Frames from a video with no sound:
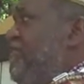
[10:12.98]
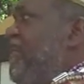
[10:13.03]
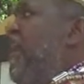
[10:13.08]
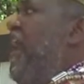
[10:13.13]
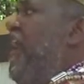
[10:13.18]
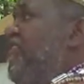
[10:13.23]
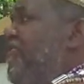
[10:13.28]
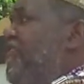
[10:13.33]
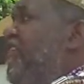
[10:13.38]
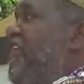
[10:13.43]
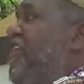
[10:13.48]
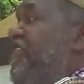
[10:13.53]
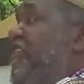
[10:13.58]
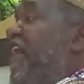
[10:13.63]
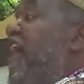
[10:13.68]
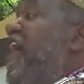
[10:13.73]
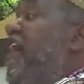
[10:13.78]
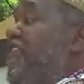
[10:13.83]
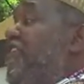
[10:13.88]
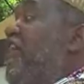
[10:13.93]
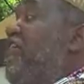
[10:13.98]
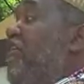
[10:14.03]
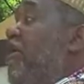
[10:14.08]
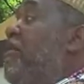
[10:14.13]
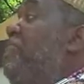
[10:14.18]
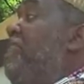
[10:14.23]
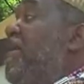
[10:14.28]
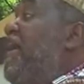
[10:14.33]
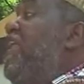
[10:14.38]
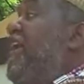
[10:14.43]
Yes, there
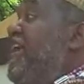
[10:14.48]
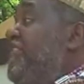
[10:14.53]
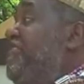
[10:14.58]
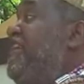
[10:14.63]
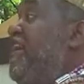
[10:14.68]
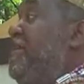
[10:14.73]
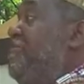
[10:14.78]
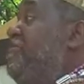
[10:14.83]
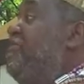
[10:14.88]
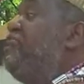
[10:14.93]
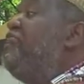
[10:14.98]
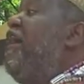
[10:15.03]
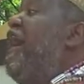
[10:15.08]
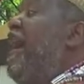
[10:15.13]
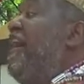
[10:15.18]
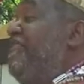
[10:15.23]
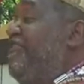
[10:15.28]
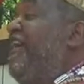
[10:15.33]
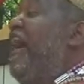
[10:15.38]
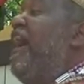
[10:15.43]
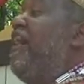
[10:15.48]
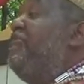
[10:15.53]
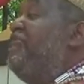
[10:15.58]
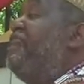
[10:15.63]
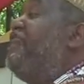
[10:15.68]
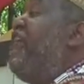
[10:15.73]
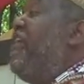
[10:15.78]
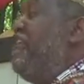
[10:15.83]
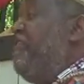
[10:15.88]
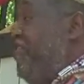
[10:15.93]
are many demon rats. I have
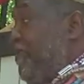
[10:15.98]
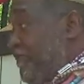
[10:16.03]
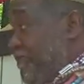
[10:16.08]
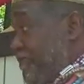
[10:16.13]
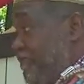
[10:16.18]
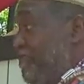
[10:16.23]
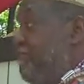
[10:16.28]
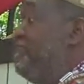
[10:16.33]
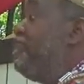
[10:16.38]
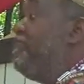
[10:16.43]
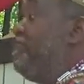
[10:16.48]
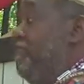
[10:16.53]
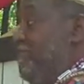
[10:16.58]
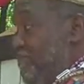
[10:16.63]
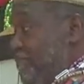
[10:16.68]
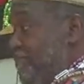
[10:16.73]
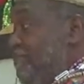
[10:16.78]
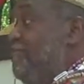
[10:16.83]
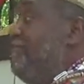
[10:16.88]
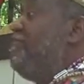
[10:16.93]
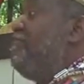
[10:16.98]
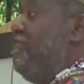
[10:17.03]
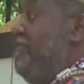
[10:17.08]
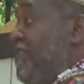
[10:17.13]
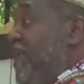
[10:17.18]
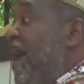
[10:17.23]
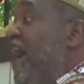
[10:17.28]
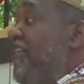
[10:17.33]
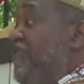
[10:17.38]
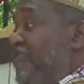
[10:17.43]
seen them.
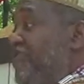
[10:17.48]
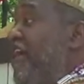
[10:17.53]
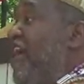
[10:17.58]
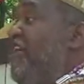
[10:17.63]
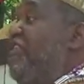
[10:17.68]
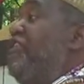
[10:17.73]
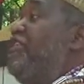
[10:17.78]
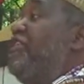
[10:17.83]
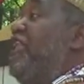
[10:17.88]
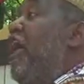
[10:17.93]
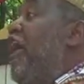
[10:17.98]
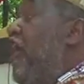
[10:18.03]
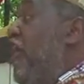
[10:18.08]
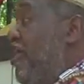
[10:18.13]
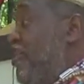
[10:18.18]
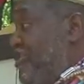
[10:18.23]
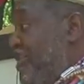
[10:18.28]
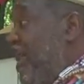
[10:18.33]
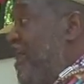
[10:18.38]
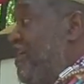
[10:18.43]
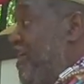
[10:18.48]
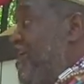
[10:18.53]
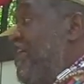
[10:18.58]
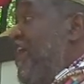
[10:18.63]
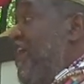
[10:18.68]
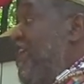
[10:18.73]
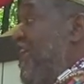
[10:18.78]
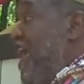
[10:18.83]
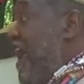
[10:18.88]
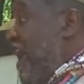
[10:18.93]
Yes, they are long,
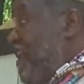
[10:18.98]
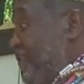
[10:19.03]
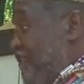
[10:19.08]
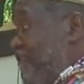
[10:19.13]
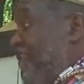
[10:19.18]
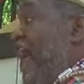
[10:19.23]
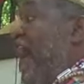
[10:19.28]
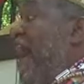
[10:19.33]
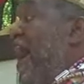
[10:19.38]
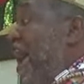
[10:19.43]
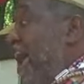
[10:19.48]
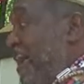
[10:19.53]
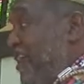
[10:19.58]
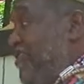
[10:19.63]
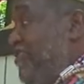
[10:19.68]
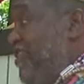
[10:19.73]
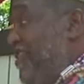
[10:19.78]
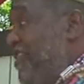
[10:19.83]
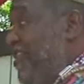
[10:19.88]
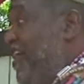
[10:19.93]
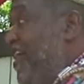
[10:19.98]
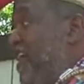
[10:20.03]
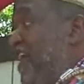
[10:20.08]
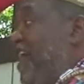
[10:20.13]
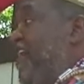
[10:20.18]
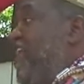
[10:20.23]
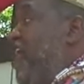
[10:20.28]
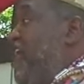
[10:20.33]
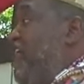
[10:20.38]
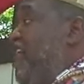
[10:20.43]
and they have fangs,
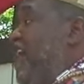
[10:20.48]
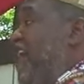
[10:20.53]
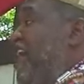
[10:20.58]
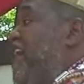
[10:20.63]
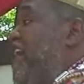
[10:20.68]
and they're